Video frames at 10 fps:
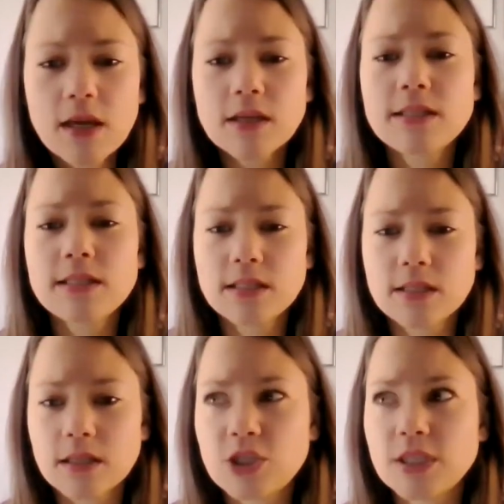
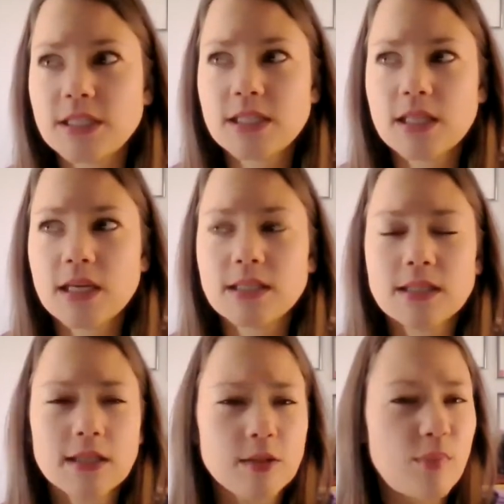such as things
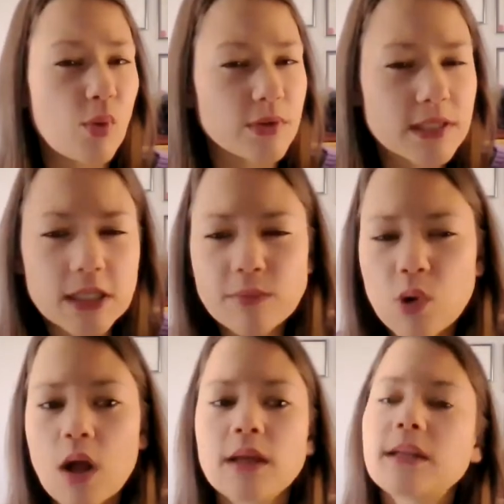like poor sleep
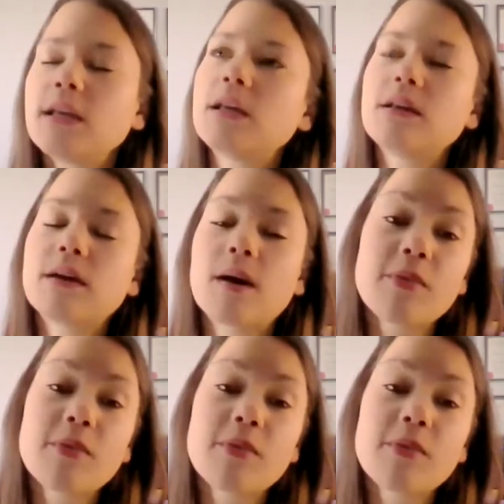quality,